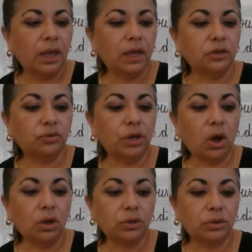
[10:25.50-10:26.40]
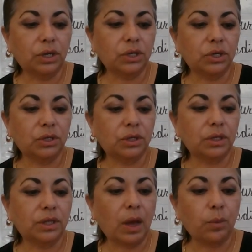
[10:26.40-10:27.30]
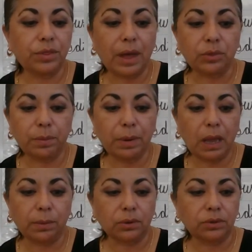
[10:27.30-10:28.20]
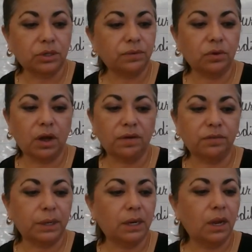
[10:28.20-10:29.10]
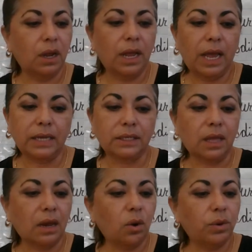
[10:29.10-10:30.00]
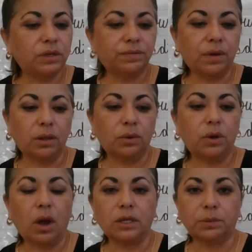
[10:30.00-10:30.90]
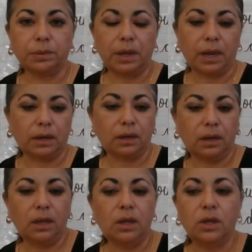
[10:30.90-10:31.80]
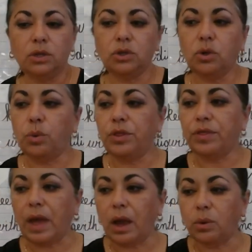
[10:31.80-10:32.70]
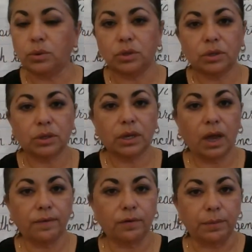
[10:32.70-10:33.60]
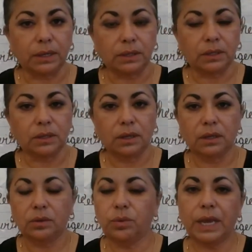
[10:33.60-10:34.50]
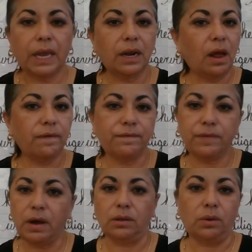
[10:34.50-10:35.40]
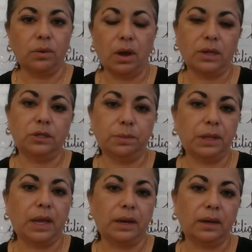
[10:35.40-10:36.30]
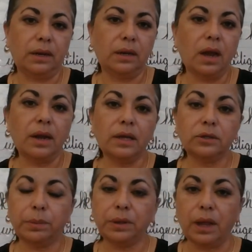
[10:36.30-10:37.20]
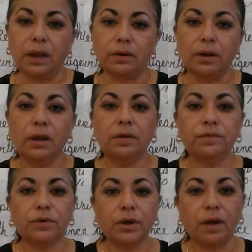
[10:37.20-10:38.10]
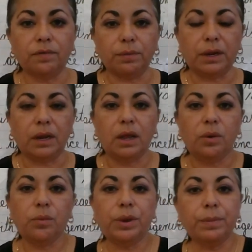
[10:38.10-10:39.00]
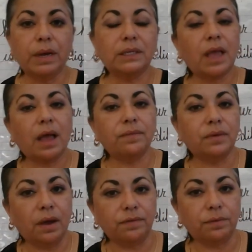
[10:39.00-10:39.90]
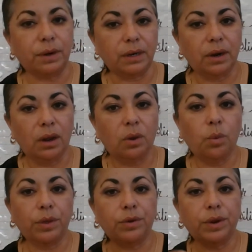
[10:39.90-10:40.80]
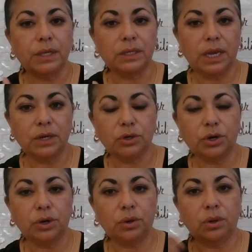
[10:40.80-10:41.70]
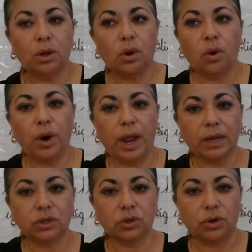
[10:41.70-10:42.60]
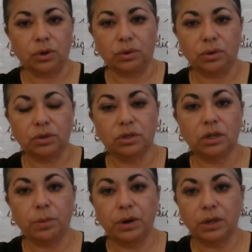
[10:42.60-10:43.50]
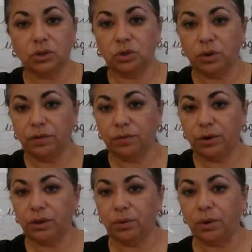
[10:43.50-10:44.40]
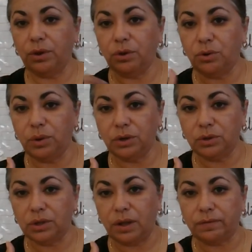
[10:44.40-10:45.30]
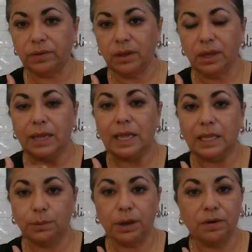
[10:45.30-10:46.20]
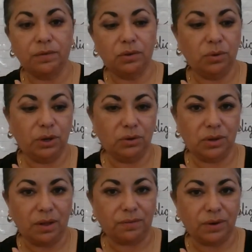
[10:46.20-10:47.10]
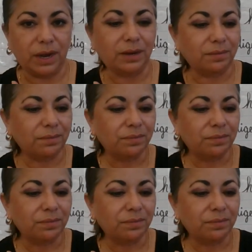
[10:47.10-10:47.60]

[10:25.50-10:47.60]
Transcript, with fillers: History also teaches that without the Bible, civil government has not always followed God's plan. So without government, we cannot follow God's plan. God has a plan for government. We must have government, whether it's internal or external. Someone else doing it for you or you do it yourself. It's better if you do it yourself, right?